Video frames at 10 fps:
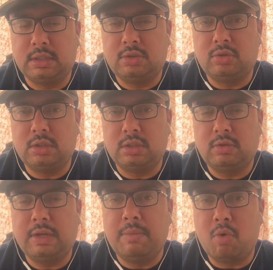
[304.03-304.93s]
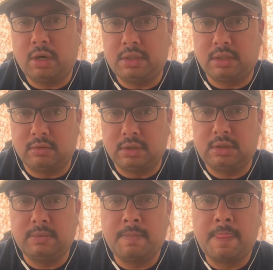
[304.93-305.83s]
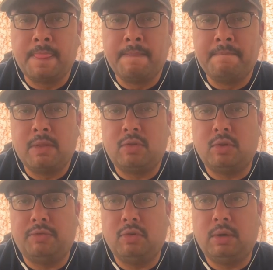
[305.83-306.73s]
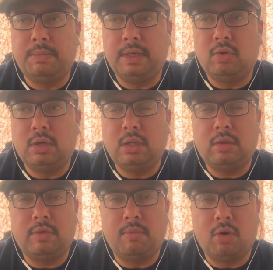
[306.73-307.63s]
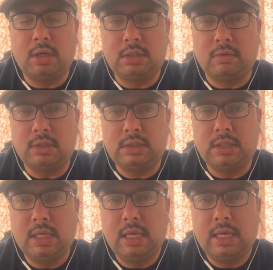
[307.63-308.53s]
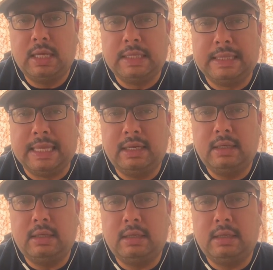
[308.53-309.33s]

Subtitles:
is 20 years of embodied service. So if you complete 20 years of embodied service, then